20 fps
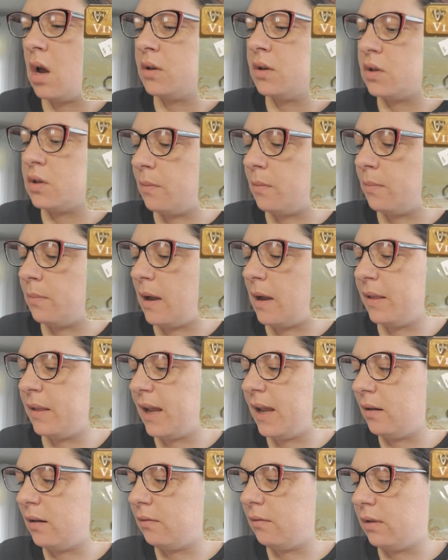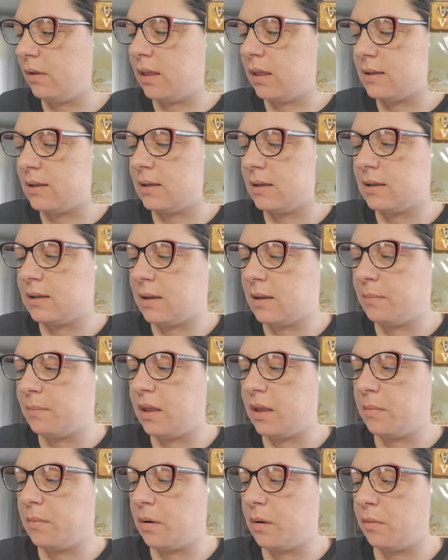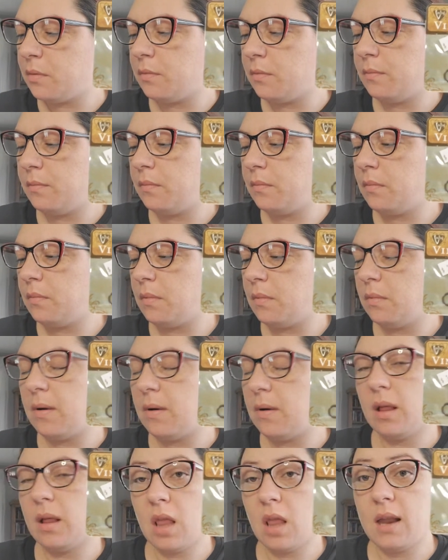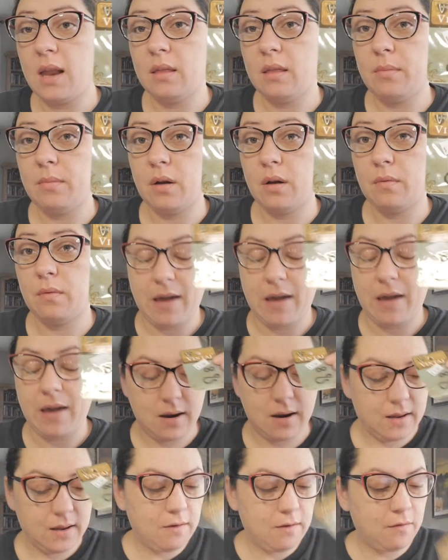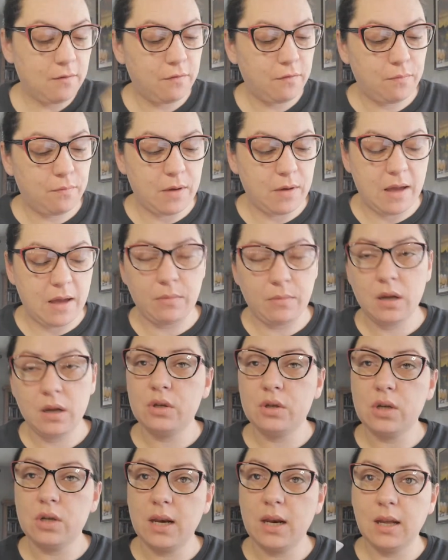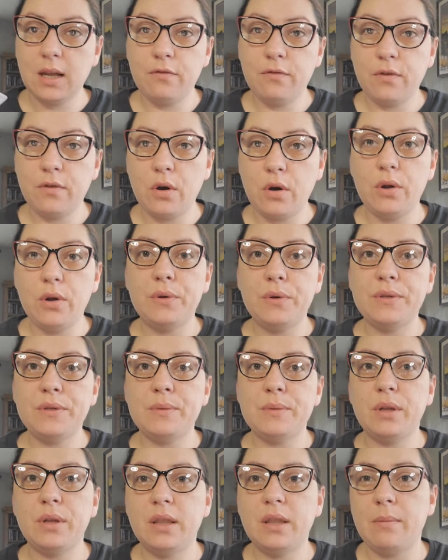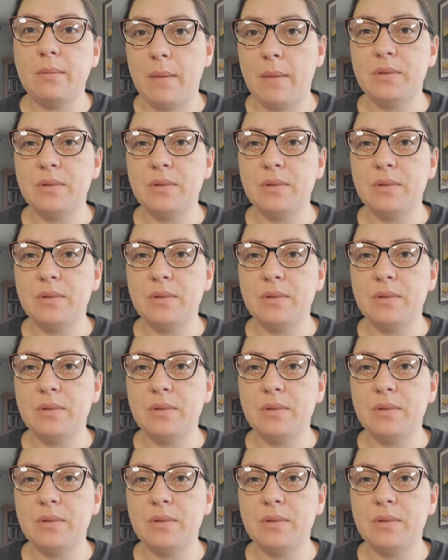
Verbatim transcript: So my plan with this is some of them are, a lot of them are repetitive, but I'm going to try to get photos and put them up.